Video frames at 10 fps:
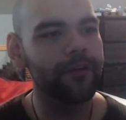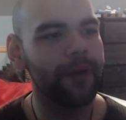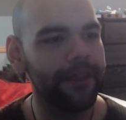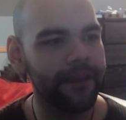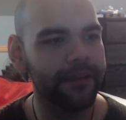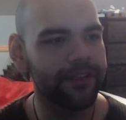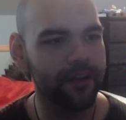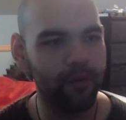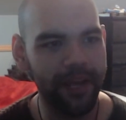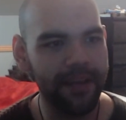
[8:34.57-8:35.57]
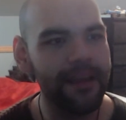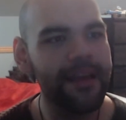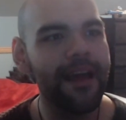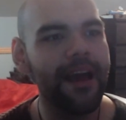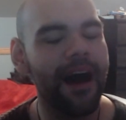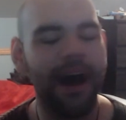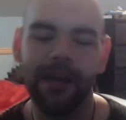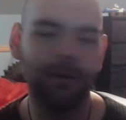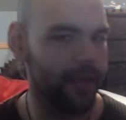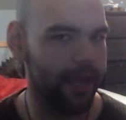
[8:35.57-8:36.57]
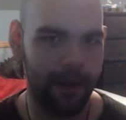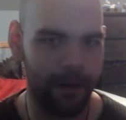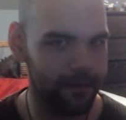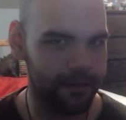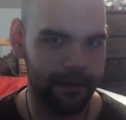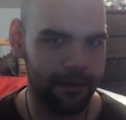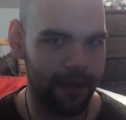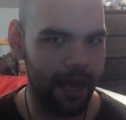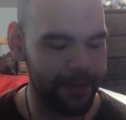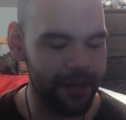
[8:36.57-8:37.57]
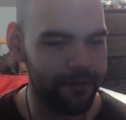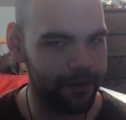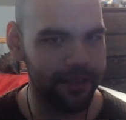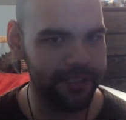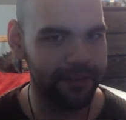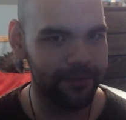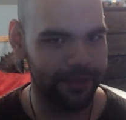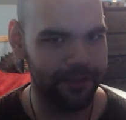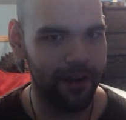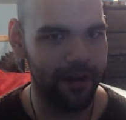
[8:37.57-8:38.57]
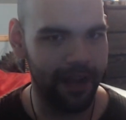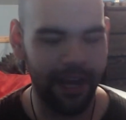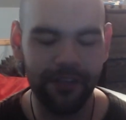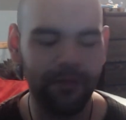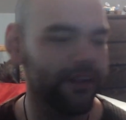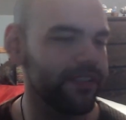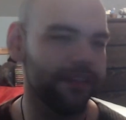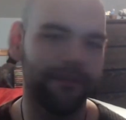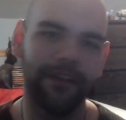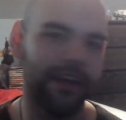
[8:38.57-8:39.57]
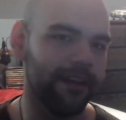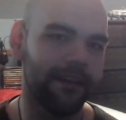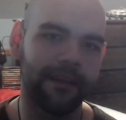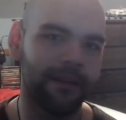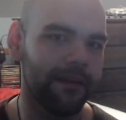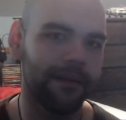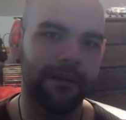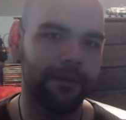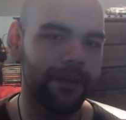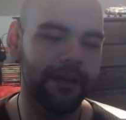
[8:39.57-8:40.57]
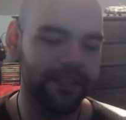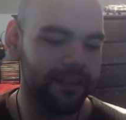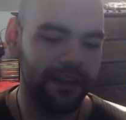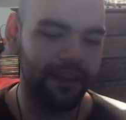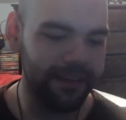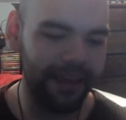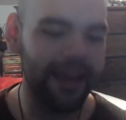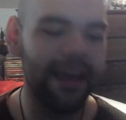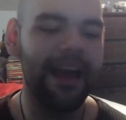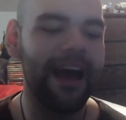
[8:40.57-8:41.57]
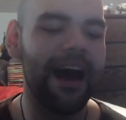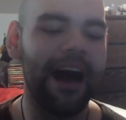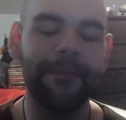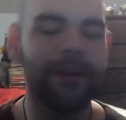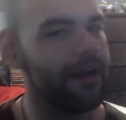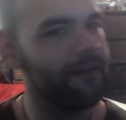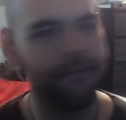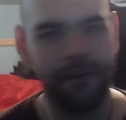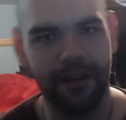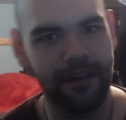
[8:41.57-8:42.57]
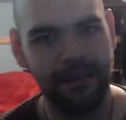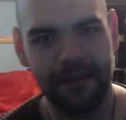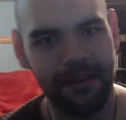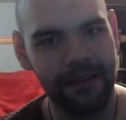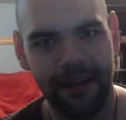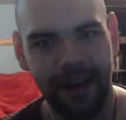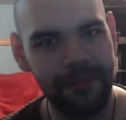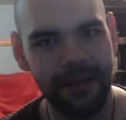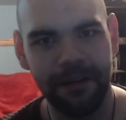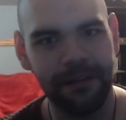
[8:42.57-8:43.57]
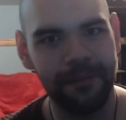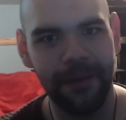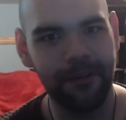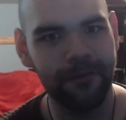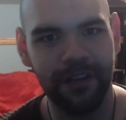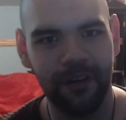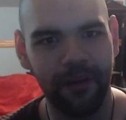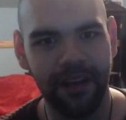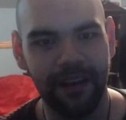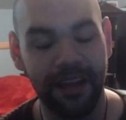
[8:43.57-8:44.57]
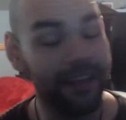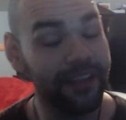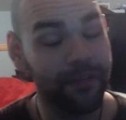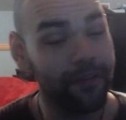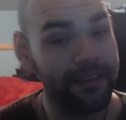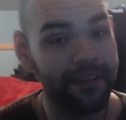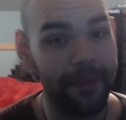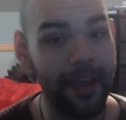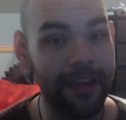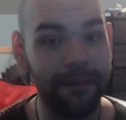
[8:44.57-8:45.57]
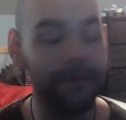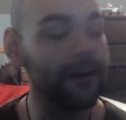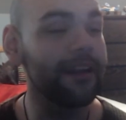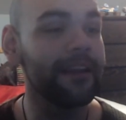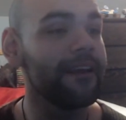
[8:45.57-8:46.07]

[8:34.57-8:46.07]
I think is gonna win, I don't care. I'm here for Godzilla vs. Kong. I just want to see the fight. Because at the end of the day, I'm here to have fun. I'm not here to debate who's going to win. It, it's fun to debate, but